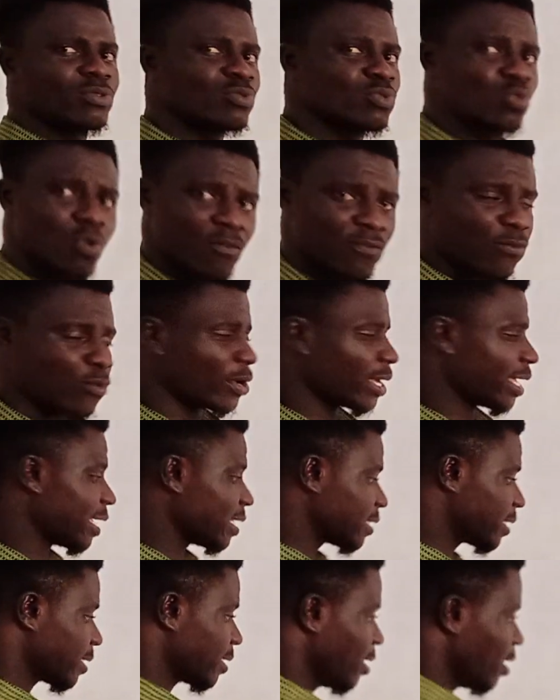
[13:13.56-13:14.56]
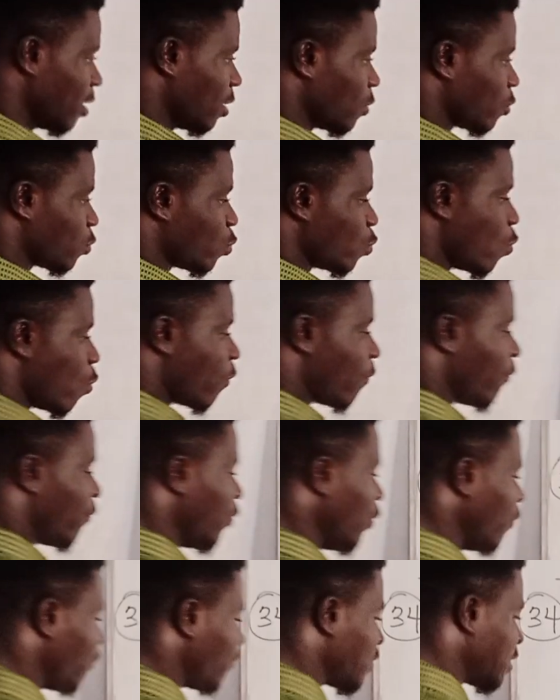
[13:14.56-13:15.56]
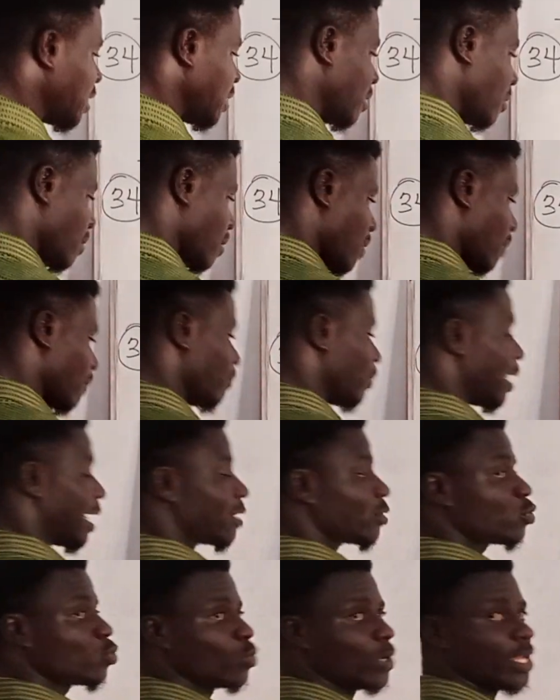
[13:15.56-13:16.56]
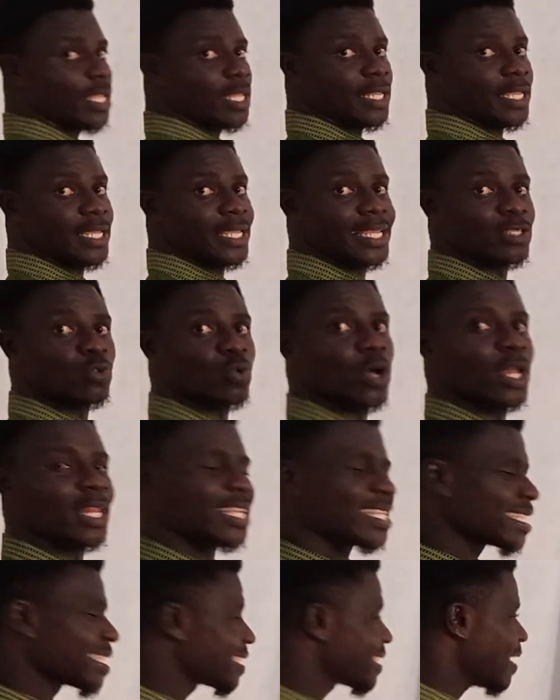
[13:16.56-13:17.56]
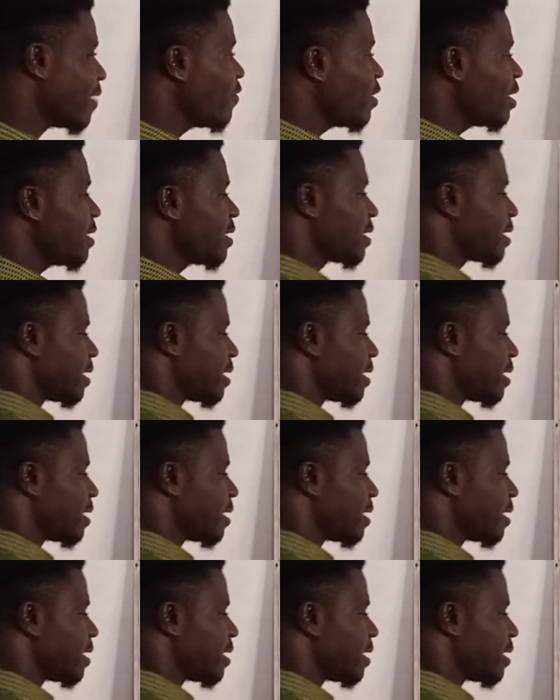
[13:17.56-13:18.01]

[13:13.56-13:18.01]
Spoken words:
Don't forget. So 50 plus 20 is what? 70.